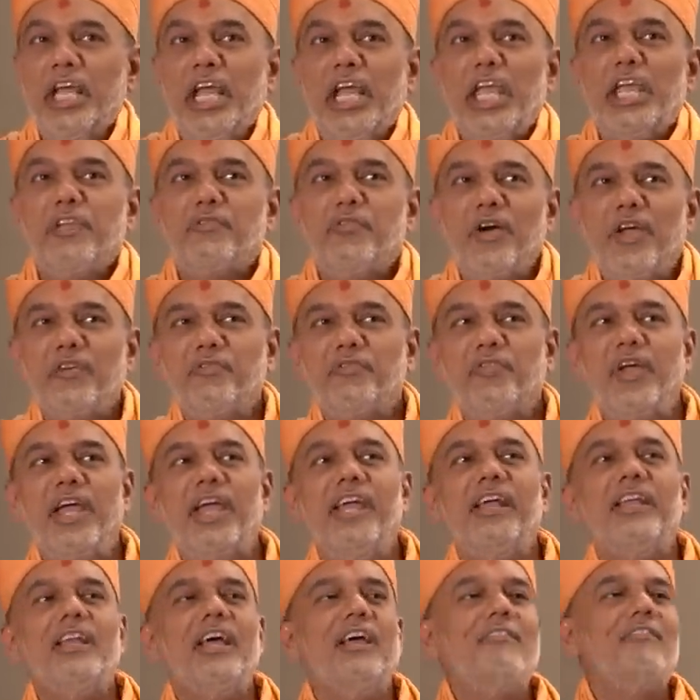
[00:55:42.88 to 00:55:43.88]
If I
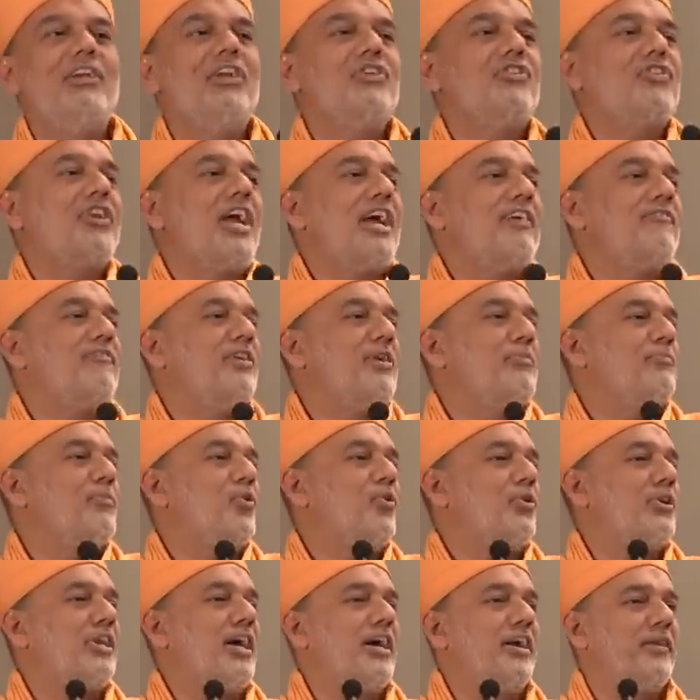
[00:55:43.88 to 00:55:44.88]
fail, I will try one
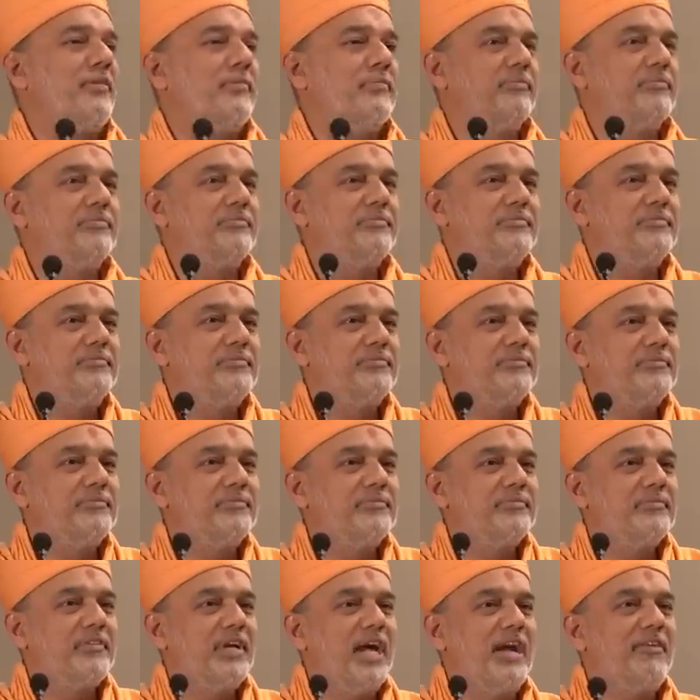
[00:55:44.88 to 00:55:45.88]
more time.
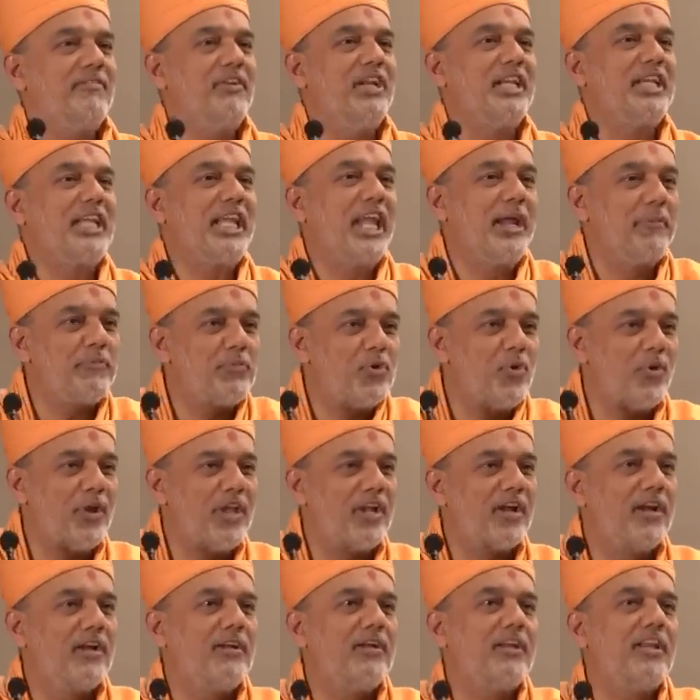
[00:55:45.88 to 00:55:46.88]
I will keep
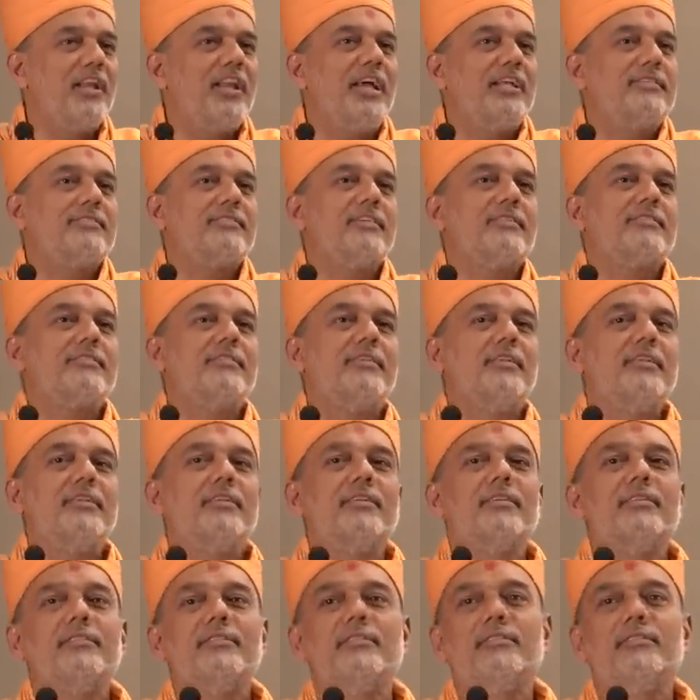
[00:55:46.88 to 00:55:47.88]
doing until I succeed.